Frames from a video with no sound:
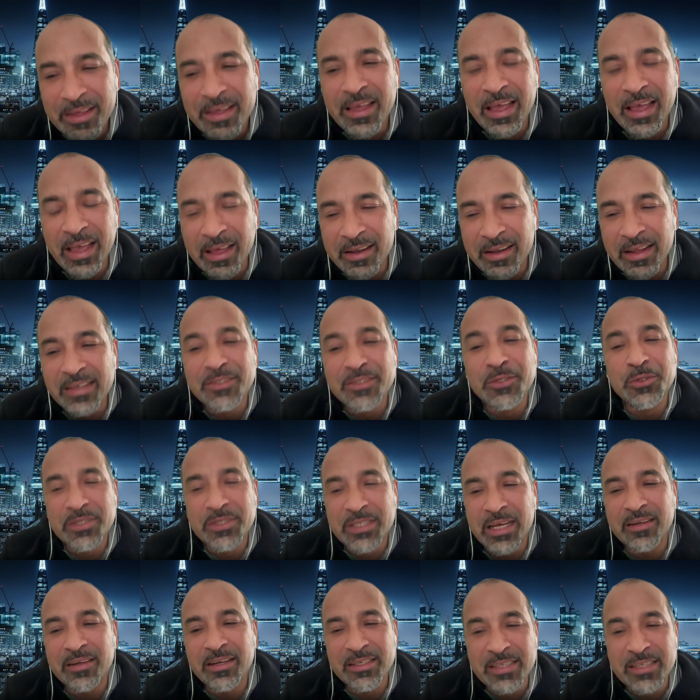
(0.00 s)
And as you
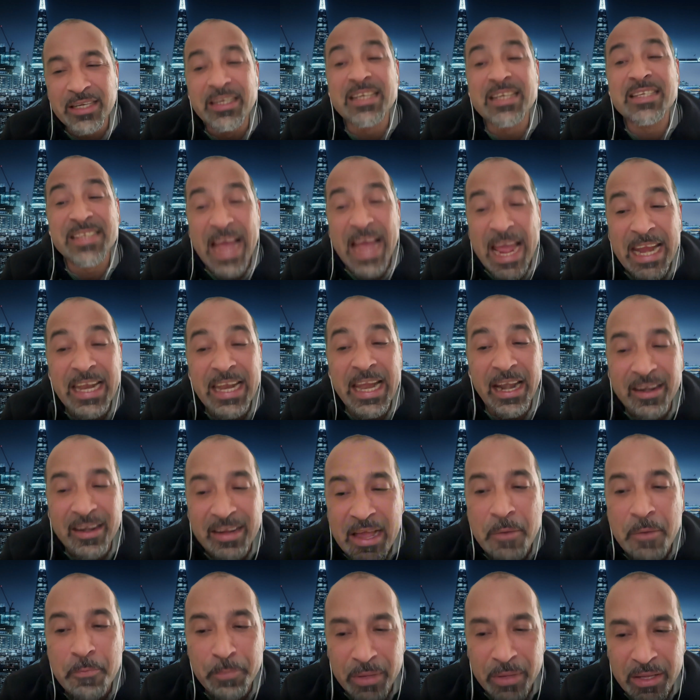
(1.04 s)
said, it's a design-led
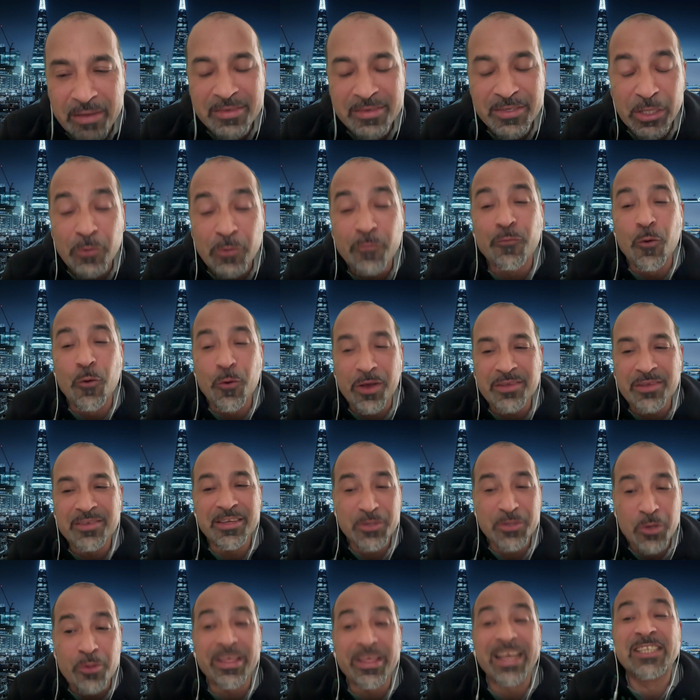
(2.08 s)
company, so the focus is
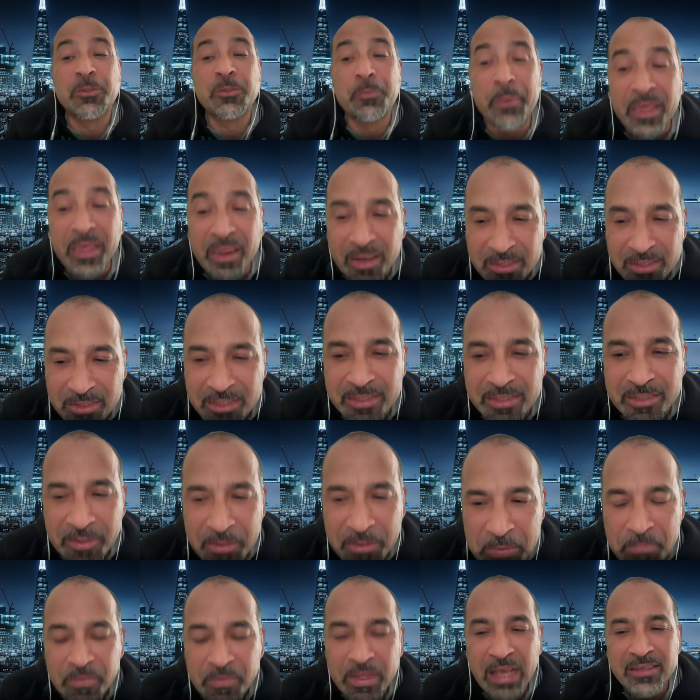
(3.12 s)
on the experience
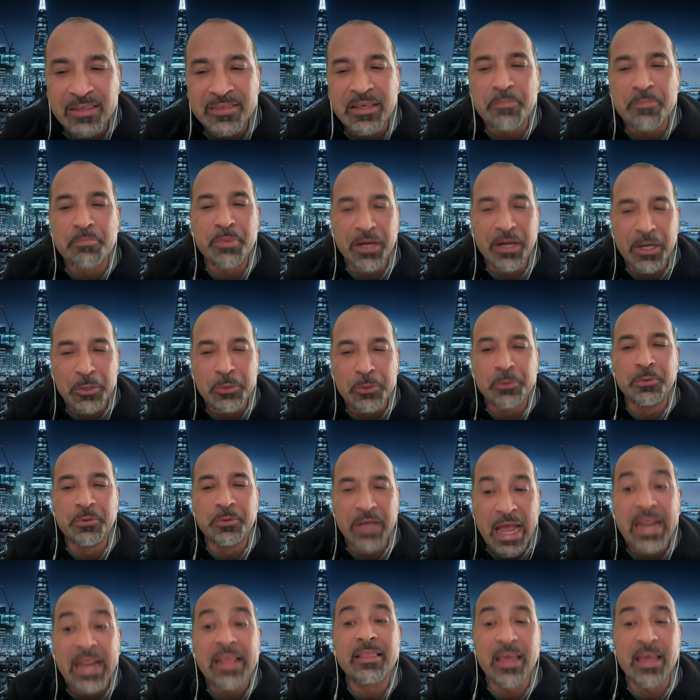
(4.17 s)
as compared to
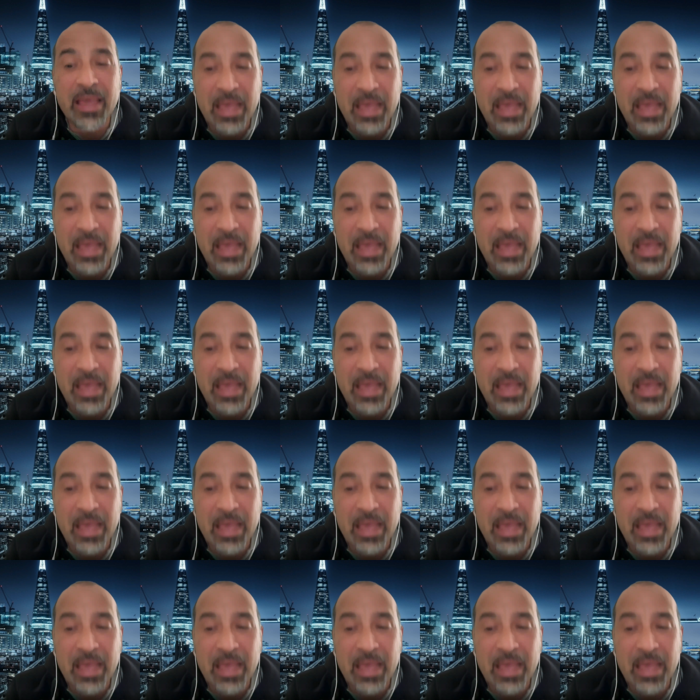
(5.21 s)
anything